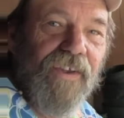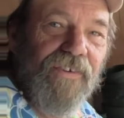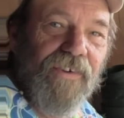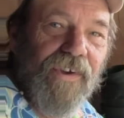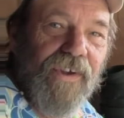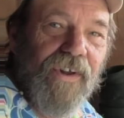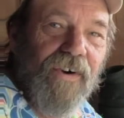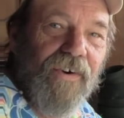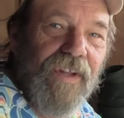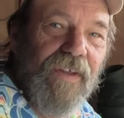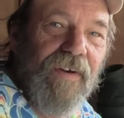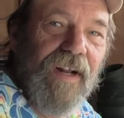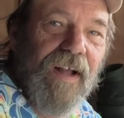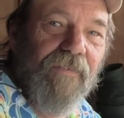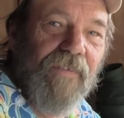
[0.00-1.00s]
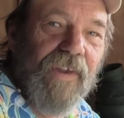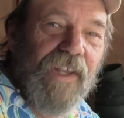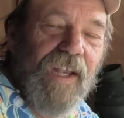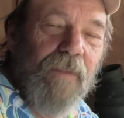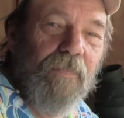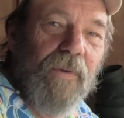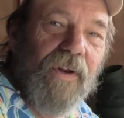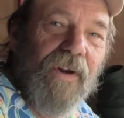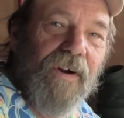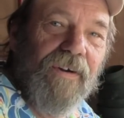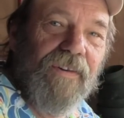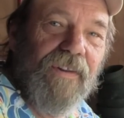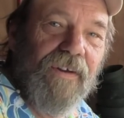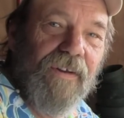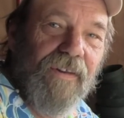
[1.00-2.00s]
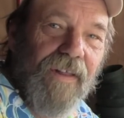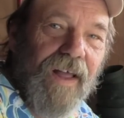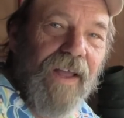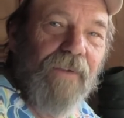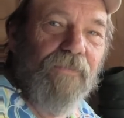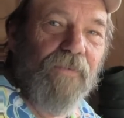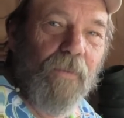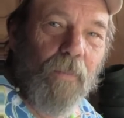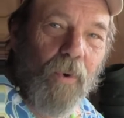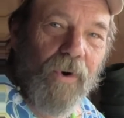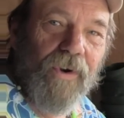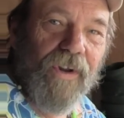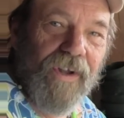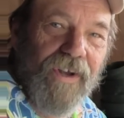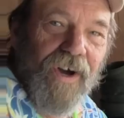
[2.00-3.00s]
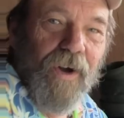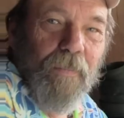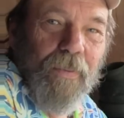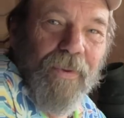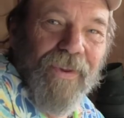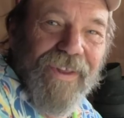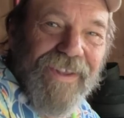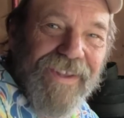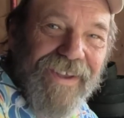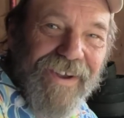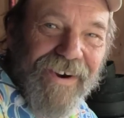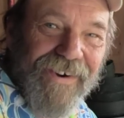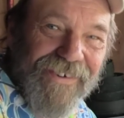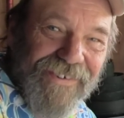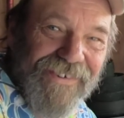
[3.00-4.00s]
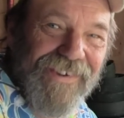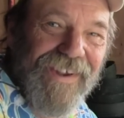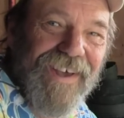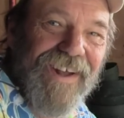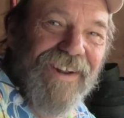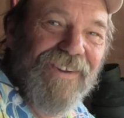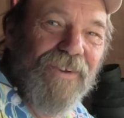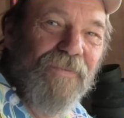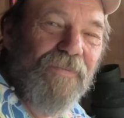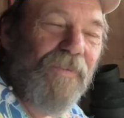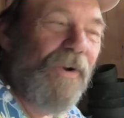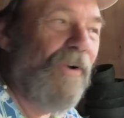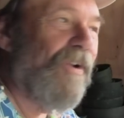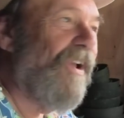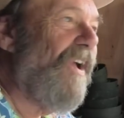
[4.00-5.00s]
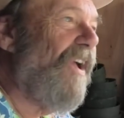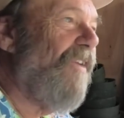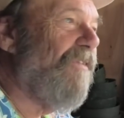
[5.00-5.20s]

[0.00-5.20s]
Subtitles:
So you don't even have to keep the darn thing alive for more than a couple of years to get it to fruit.